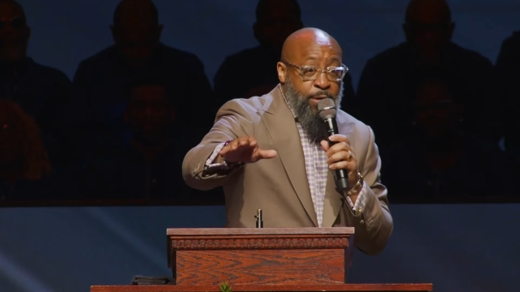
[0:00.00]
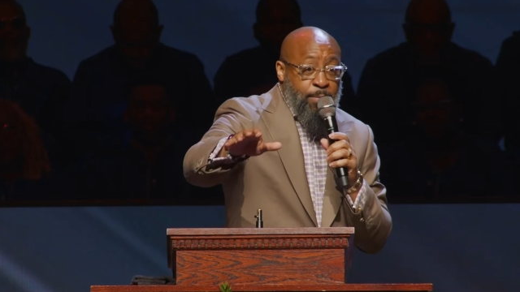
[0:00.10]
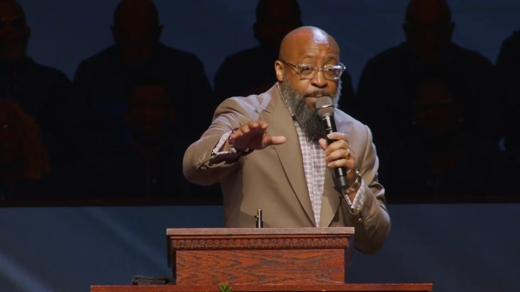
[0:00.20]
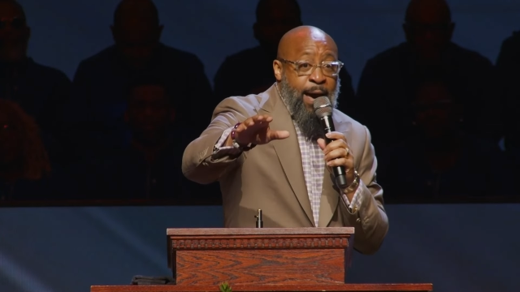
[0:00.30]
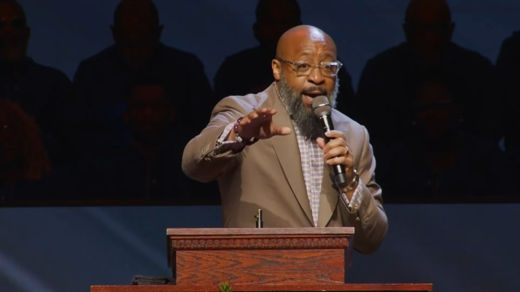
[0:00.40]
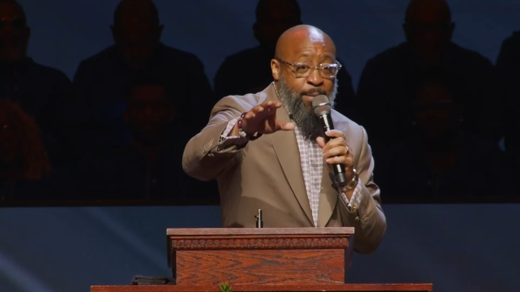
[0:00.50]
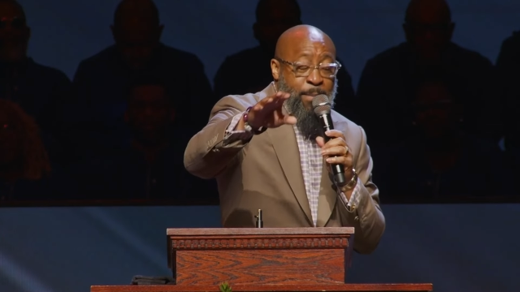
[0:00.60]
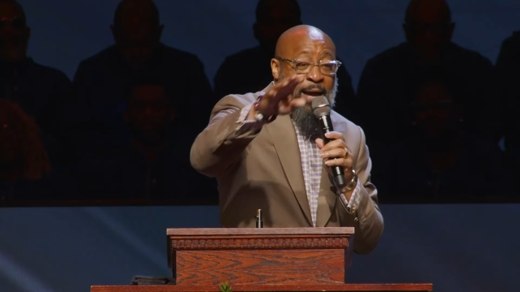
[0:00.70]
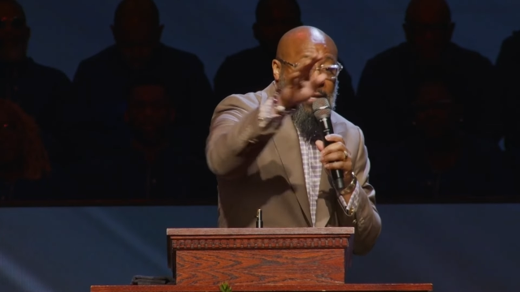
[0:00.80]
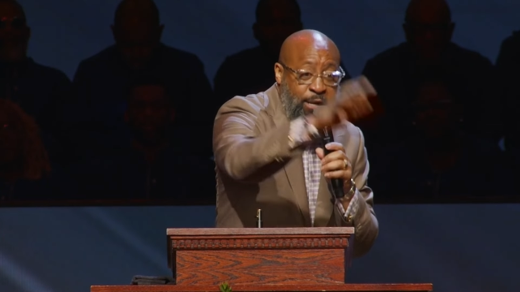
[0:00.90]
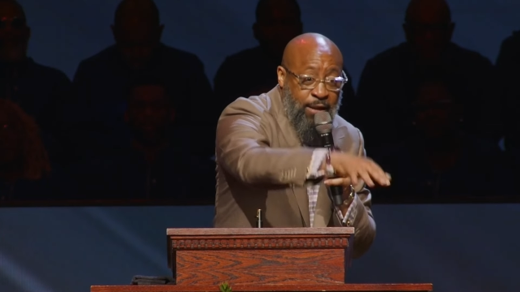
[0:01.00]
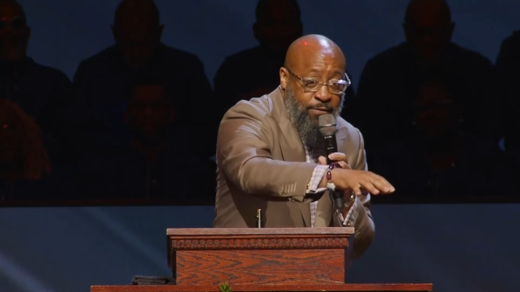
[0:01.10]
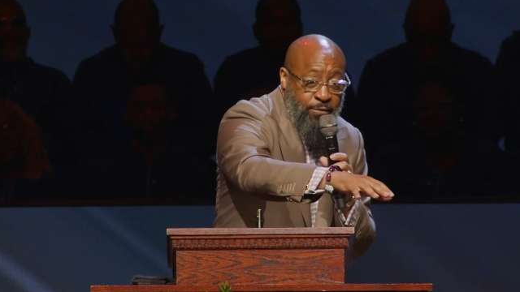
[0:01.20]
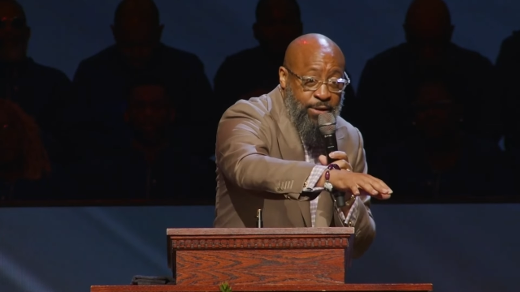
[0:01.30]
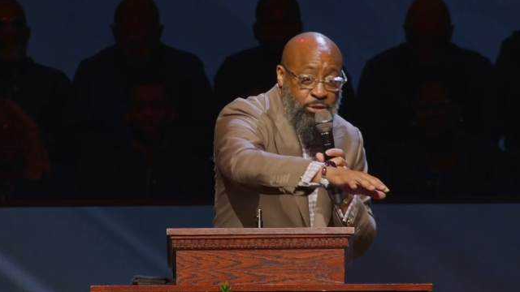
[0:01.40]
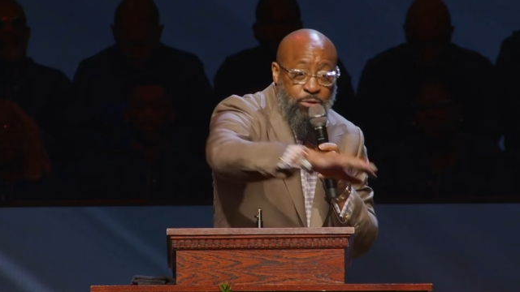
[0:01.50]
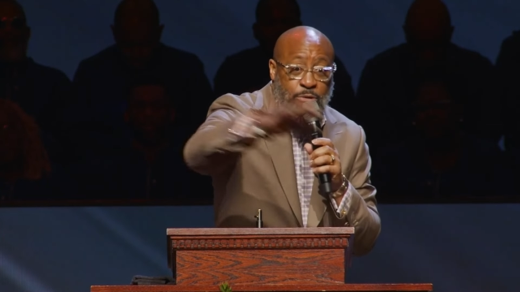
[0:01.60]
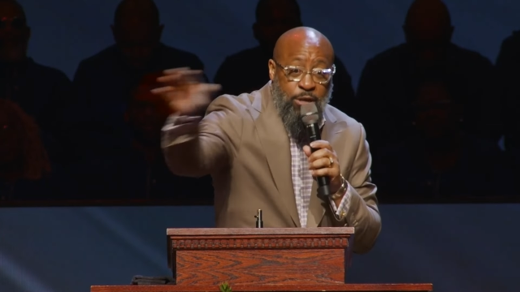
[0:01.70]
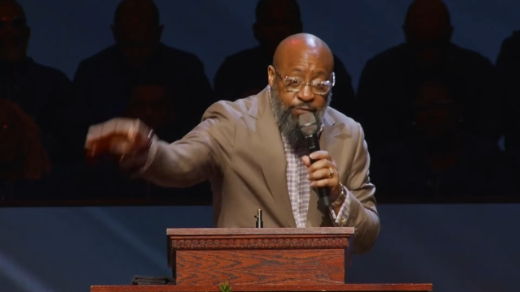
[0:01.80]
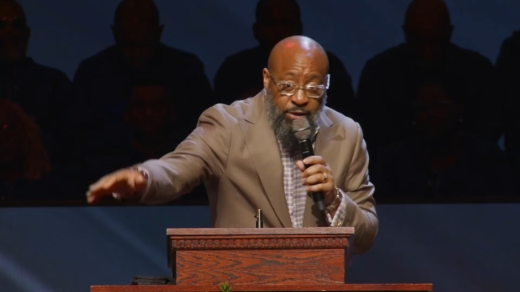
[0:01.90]
my, my deliverance through
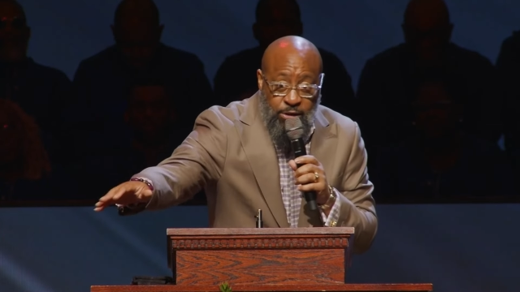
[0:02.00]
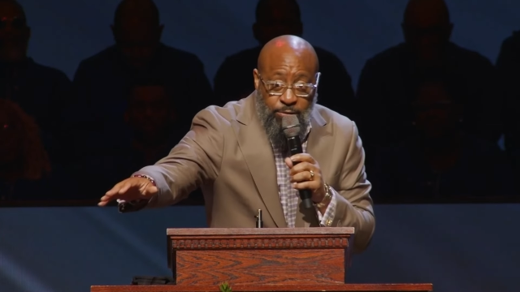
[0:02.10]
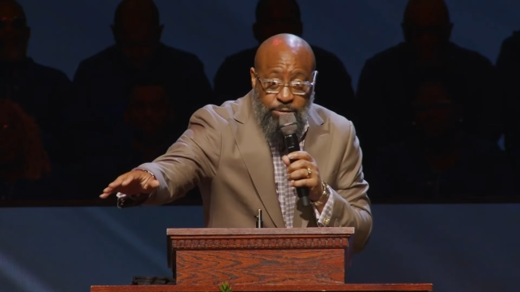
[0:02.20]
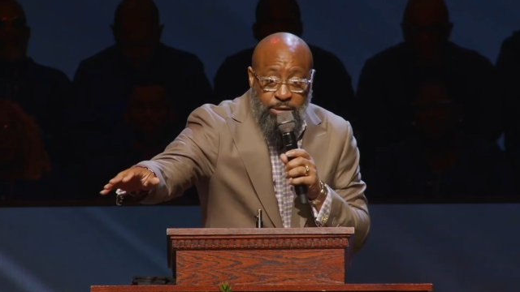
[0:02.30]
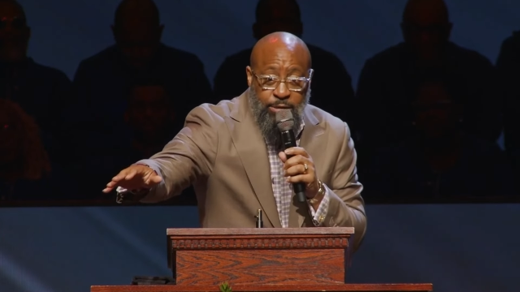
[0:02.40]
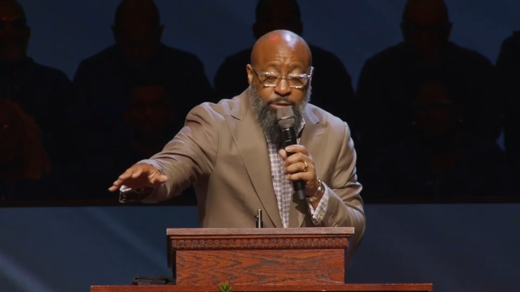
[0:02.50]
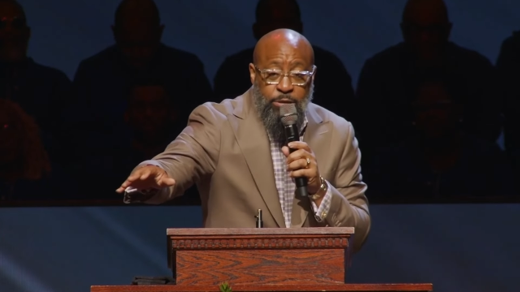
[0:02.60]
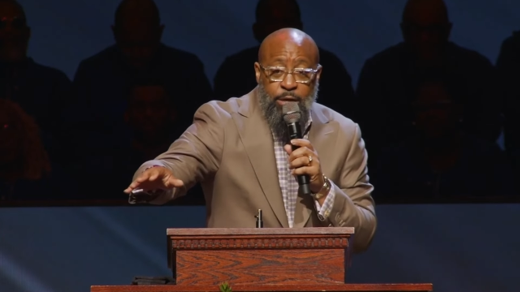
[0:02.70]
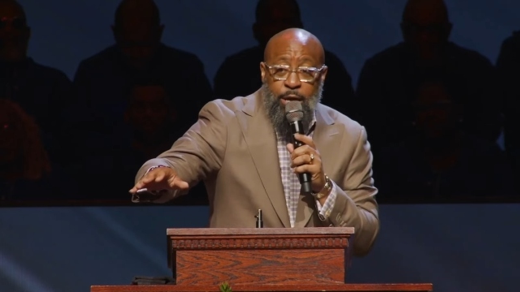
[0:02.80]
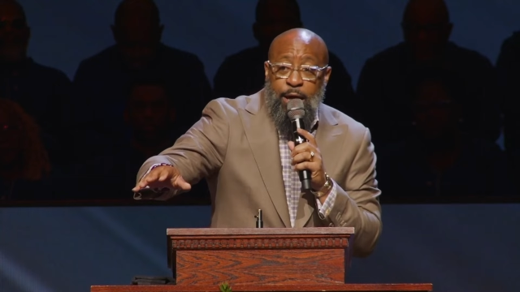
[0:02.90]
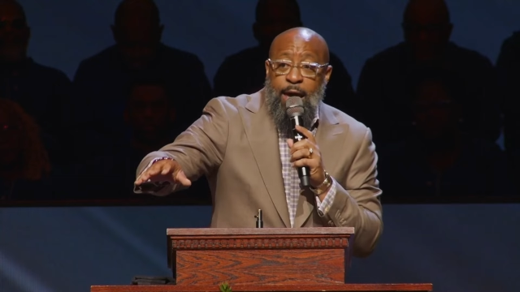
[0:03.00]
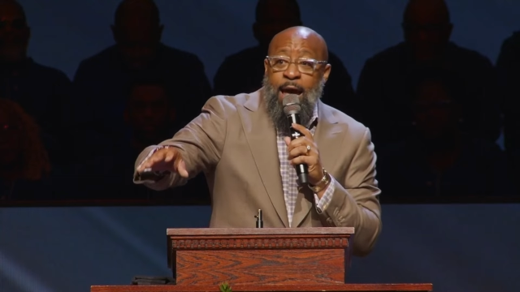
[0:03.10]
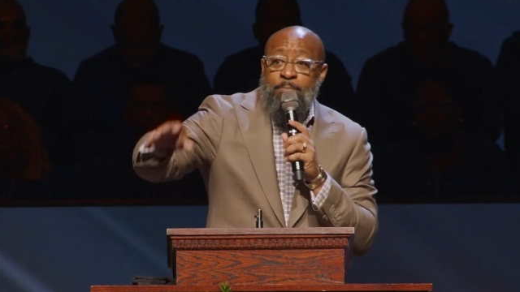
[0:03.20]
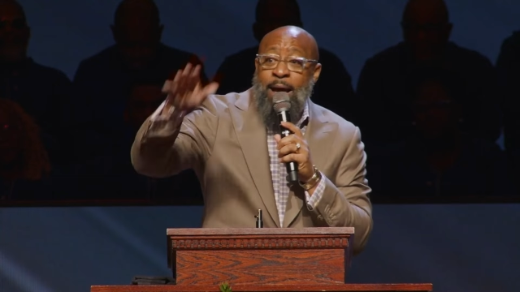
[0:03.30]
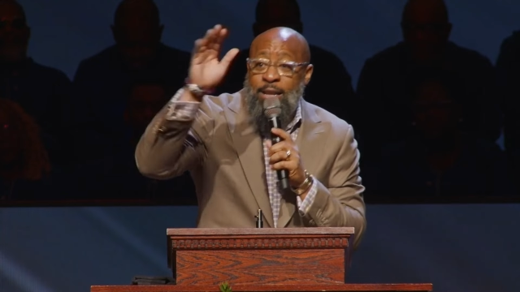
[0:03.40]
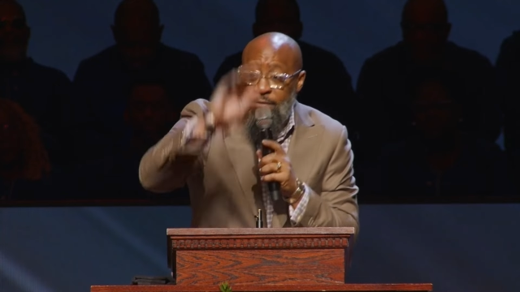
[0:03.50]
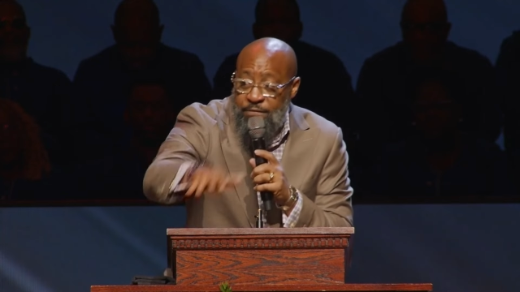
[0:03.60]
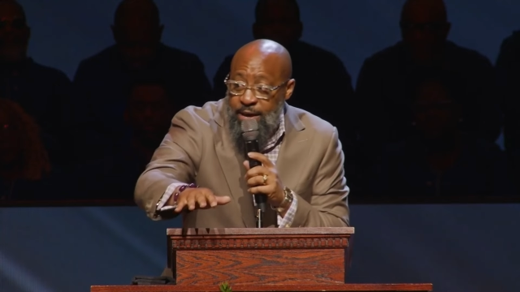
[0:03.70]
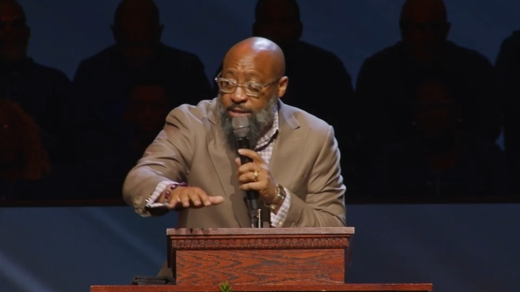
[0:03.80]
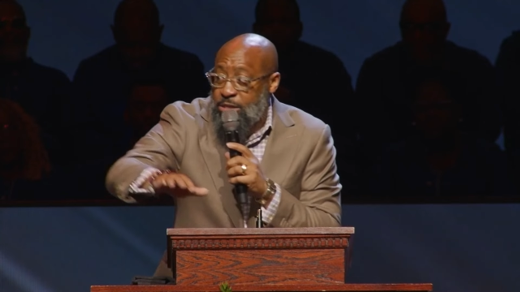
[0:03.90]
difficulties, and my
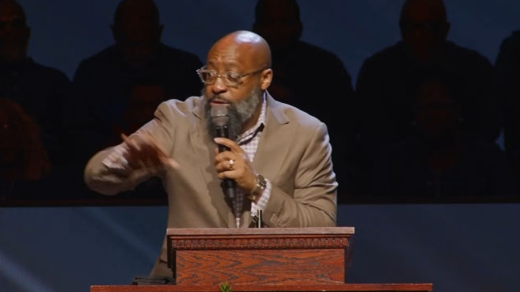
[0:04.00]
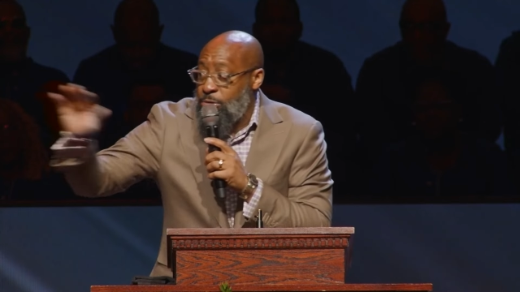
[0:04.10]
defense through